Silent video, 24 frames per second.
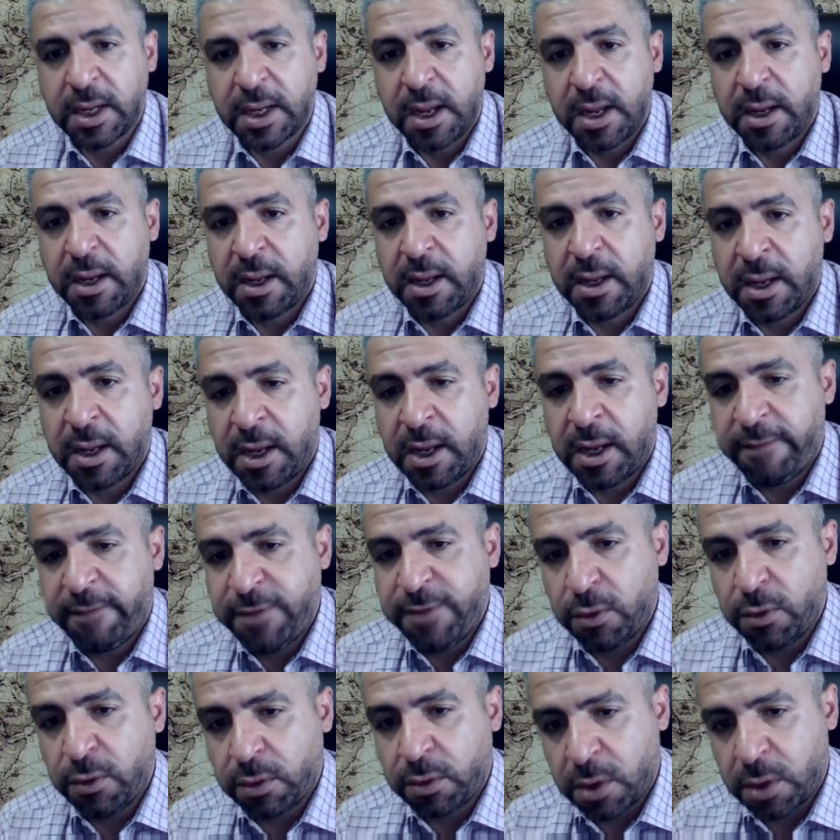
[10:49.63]
If
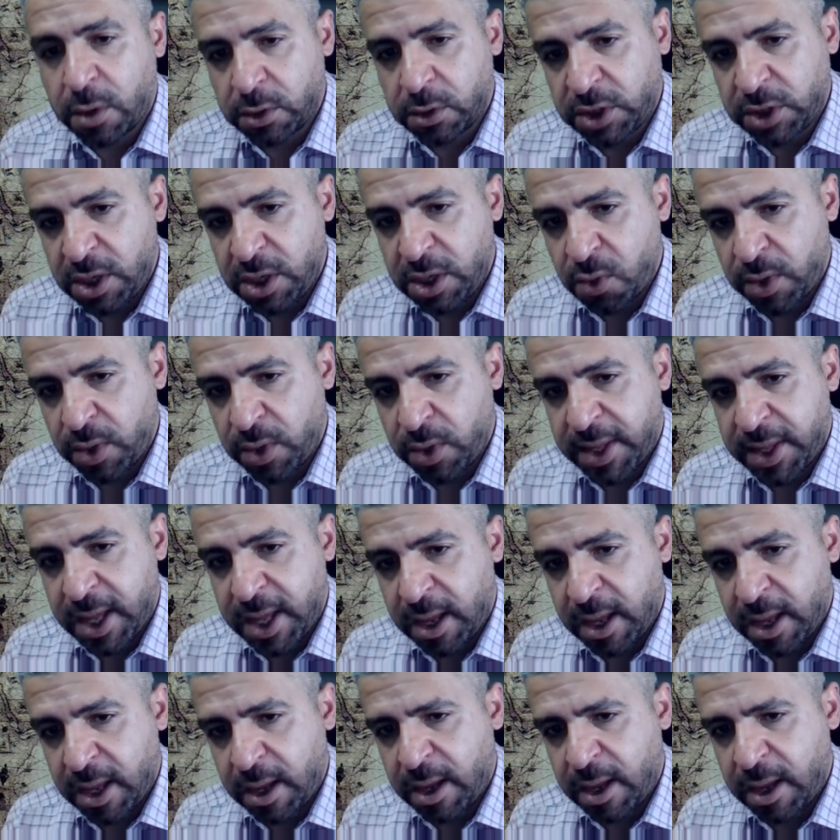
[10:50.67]
you continue with the
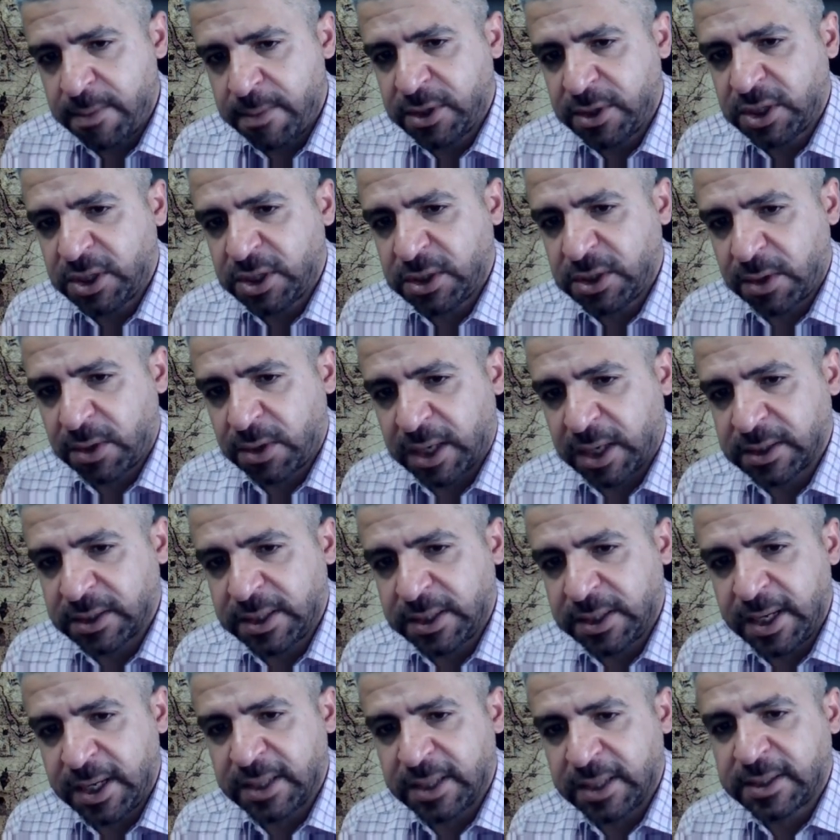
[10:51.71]
images, you can see
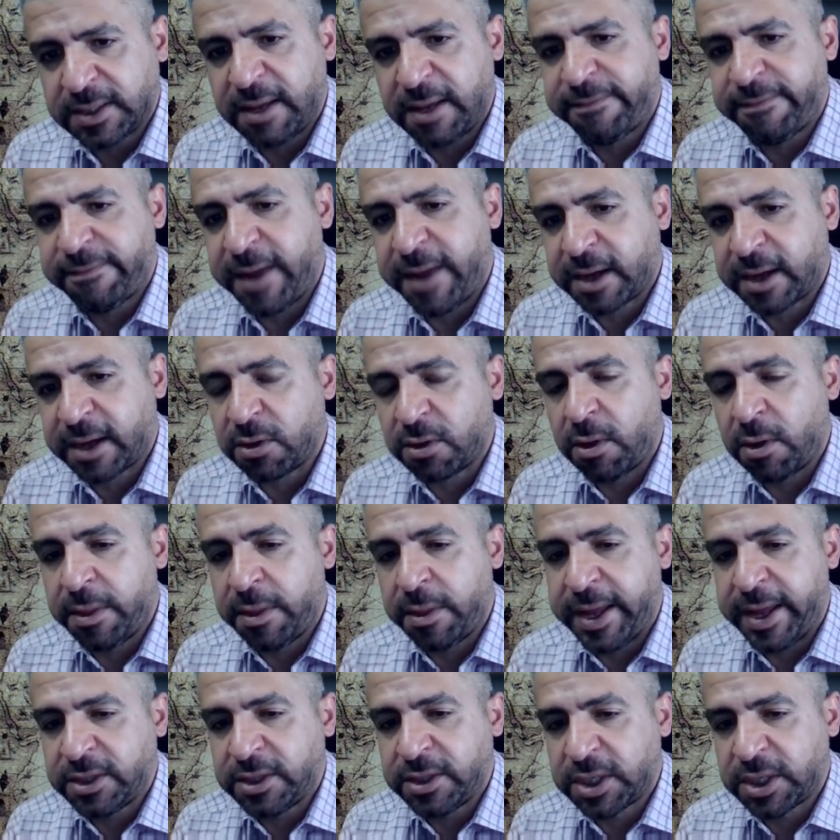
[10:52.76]
its effect on the
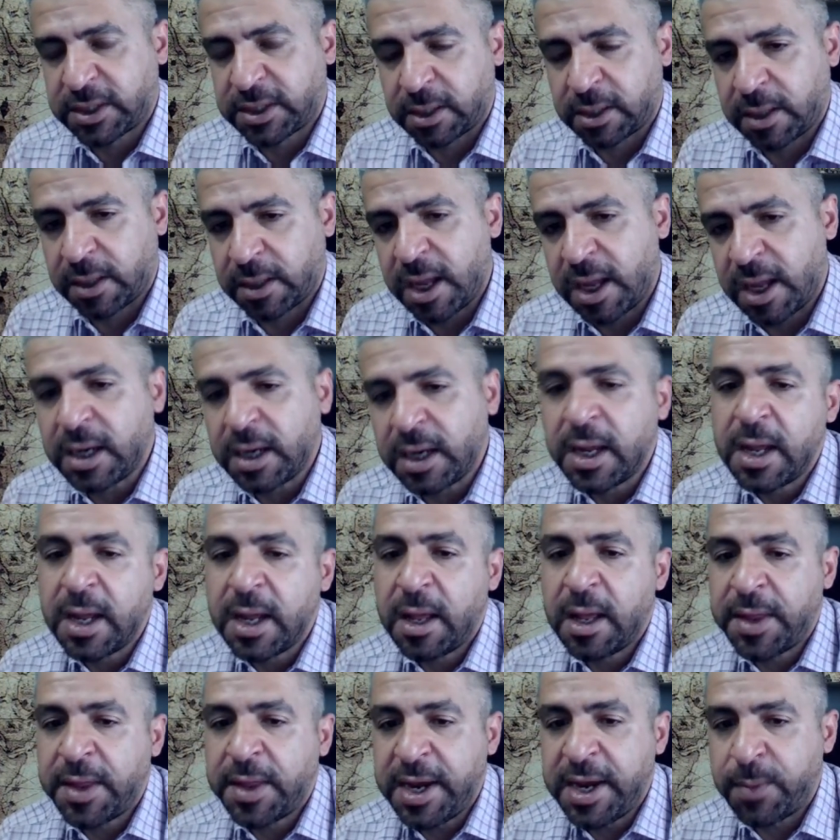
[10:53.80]
adjacent lung.
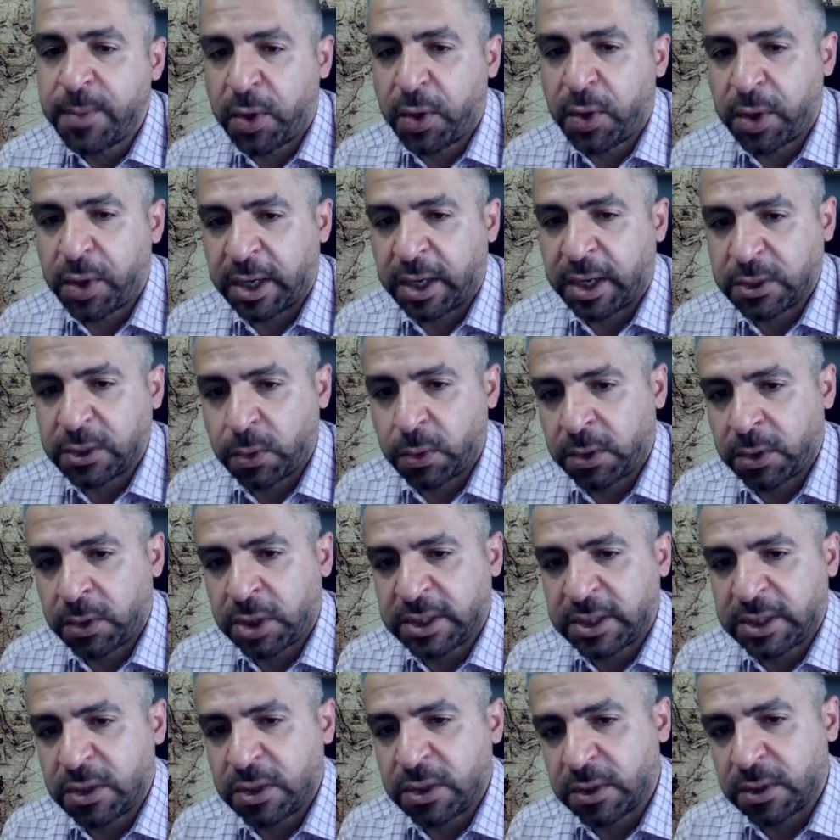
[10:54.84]
The pneumothorax will
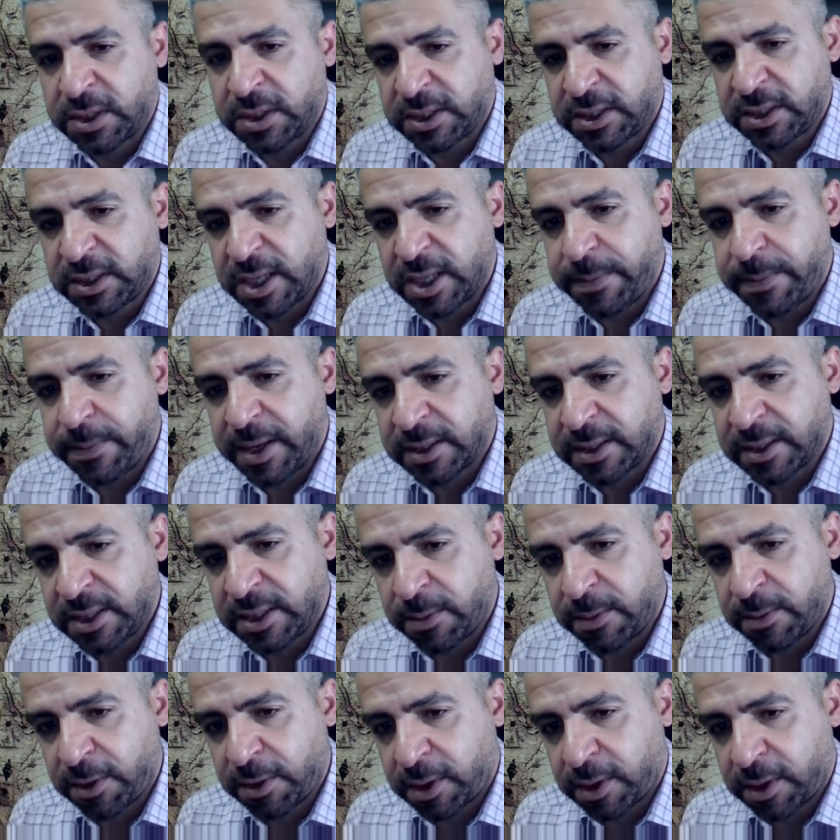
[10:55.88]
not cause this appearance.
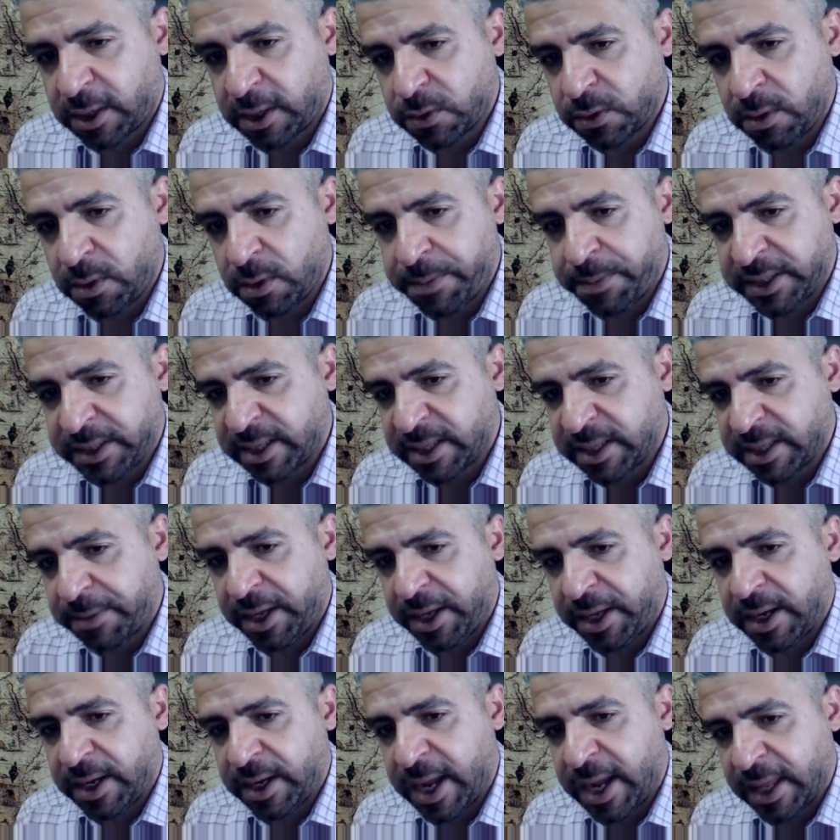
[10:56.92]
Pneumothorax will be something
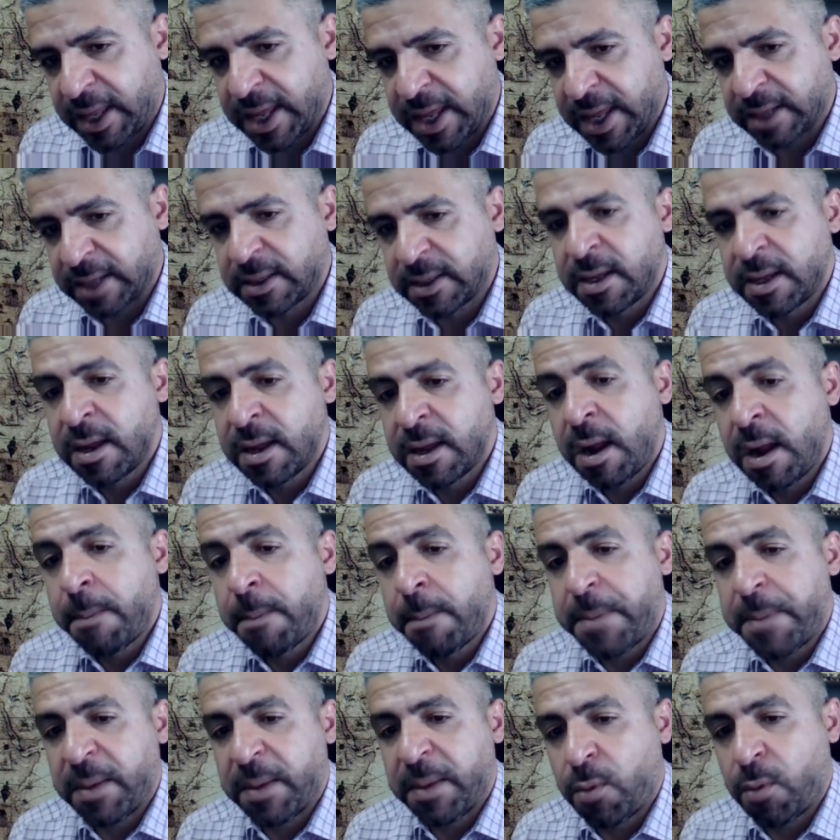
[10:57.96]
like that,
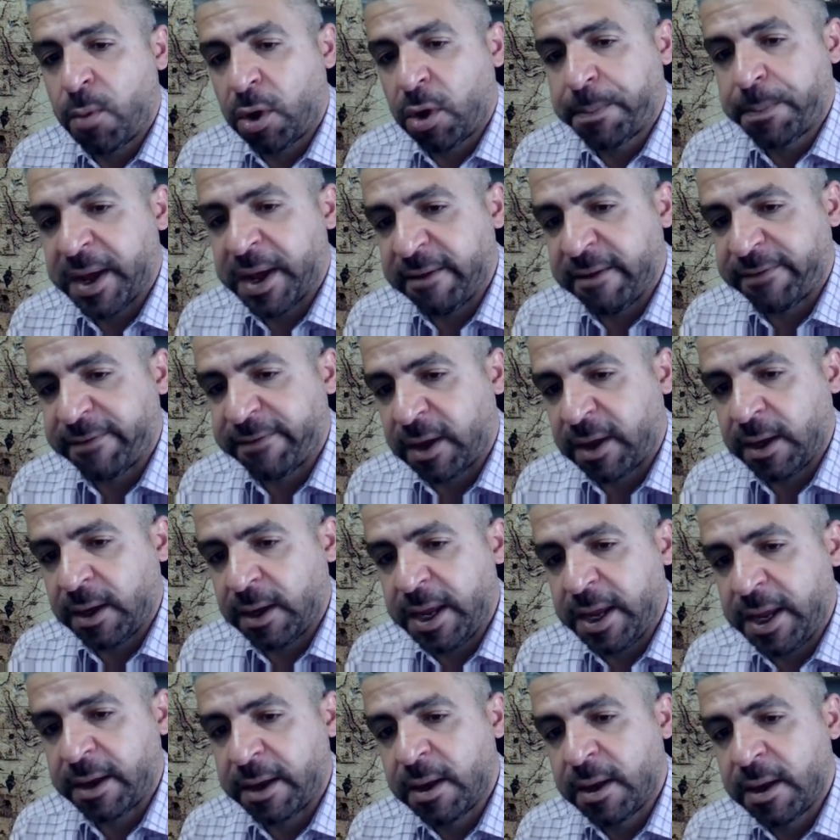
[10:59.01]
but more peripheral
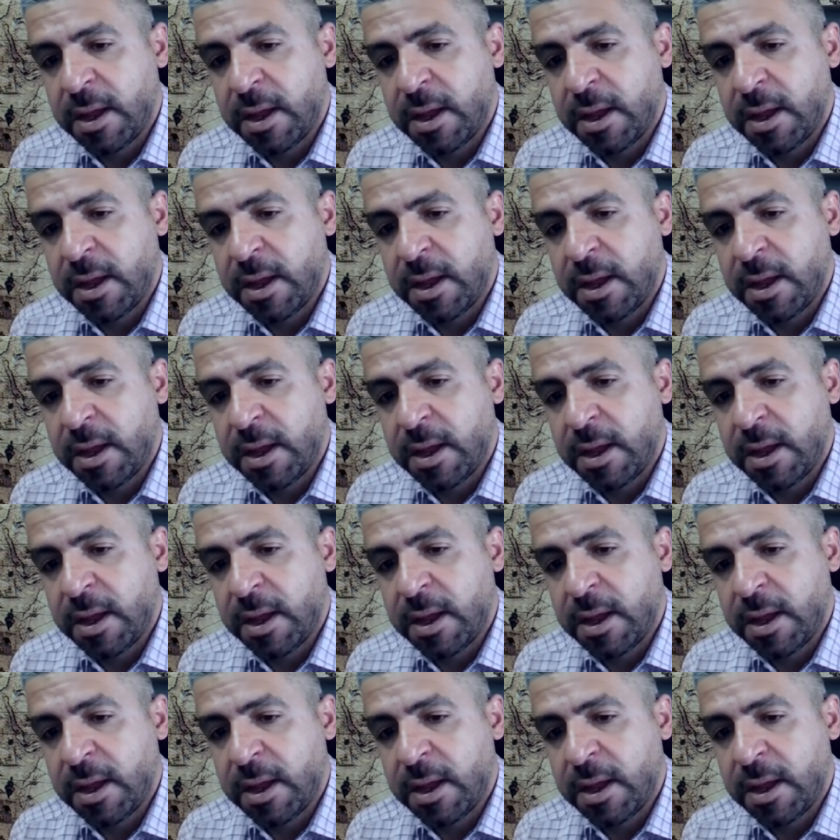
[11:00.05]
here.